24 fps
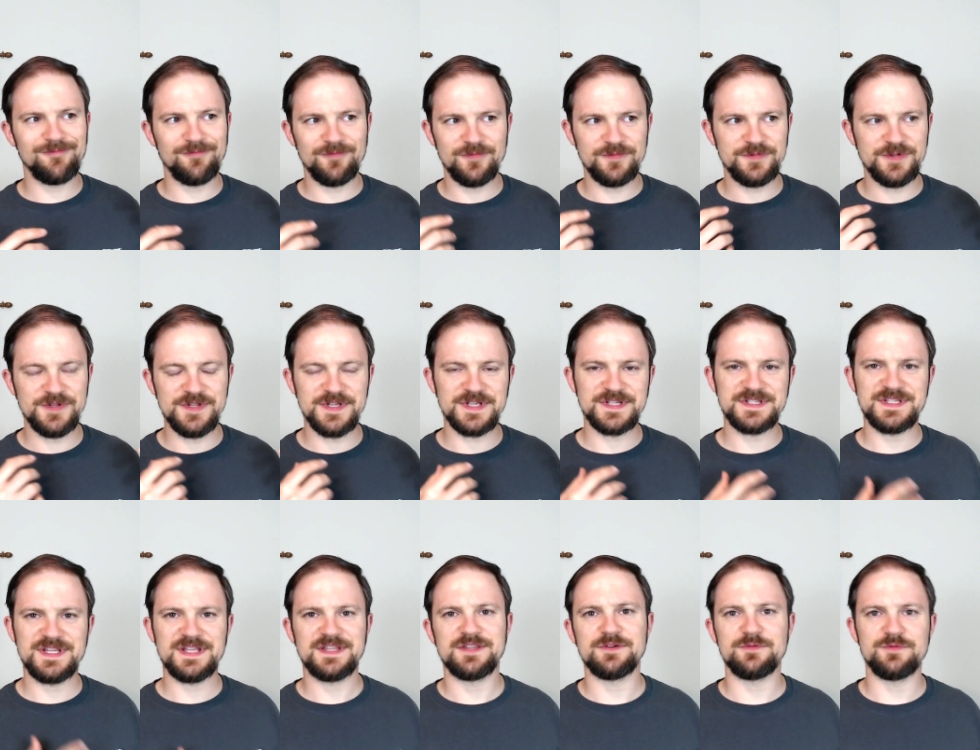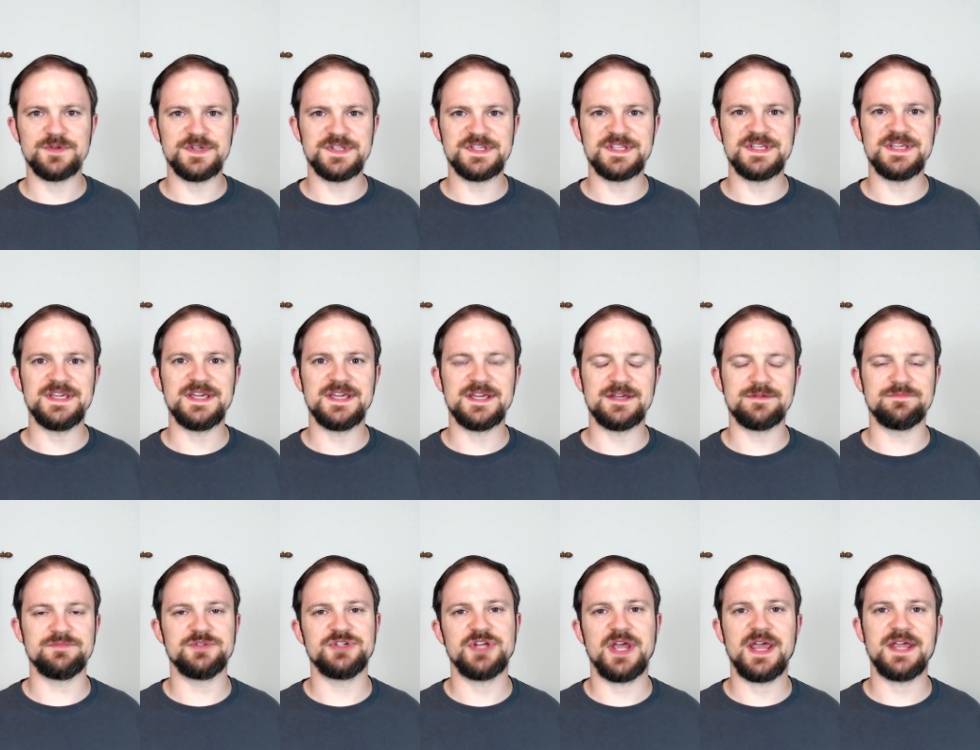to the extent that we see
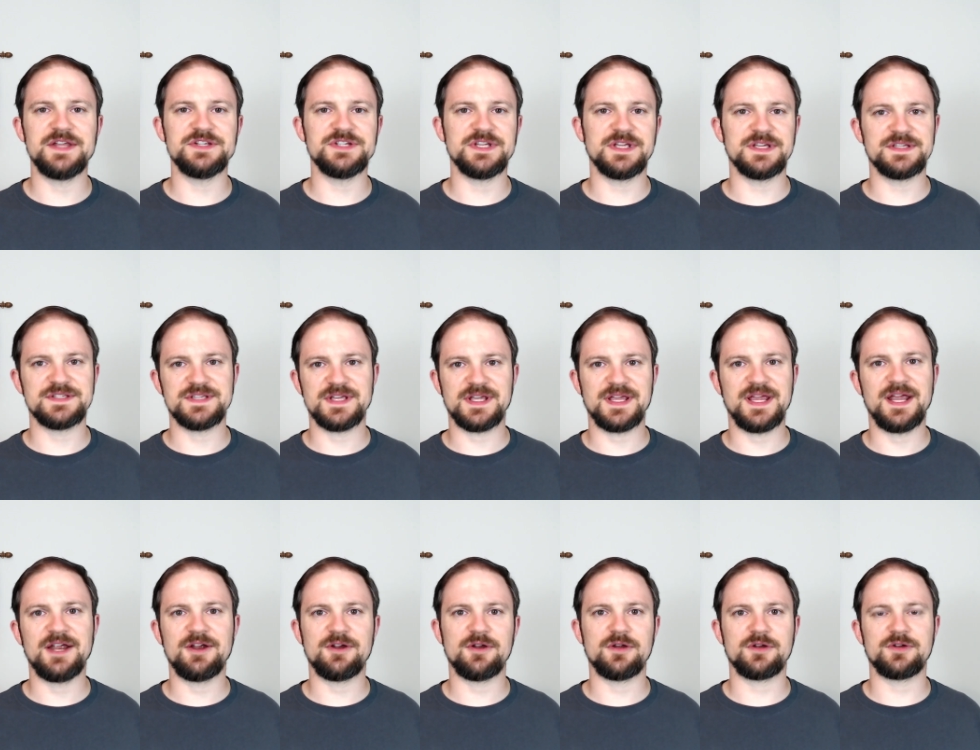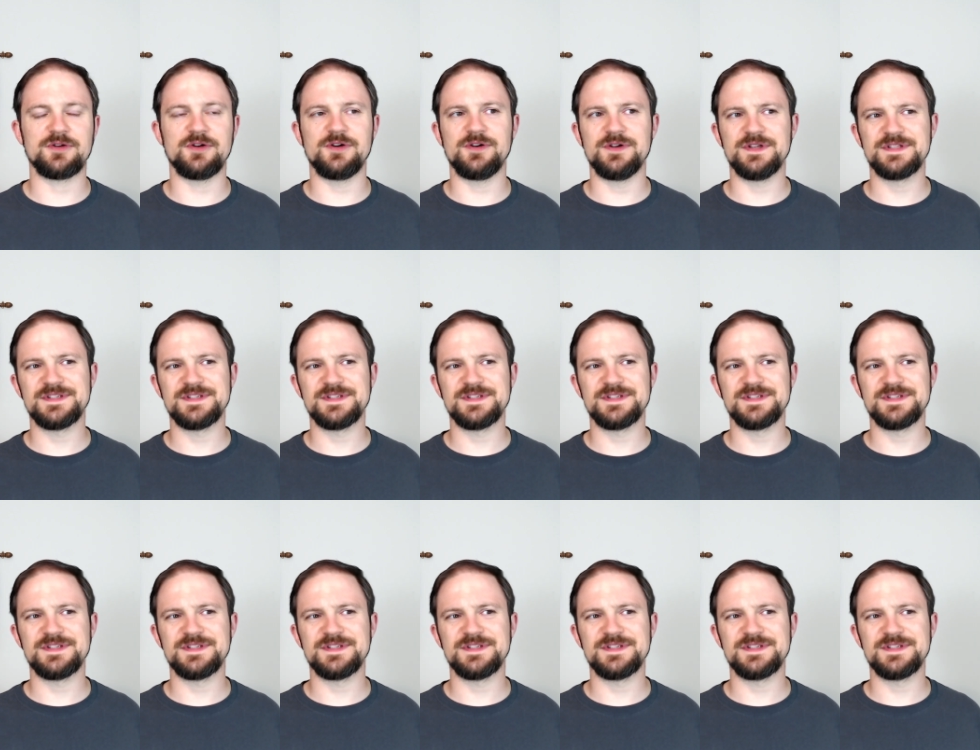him changing as a character,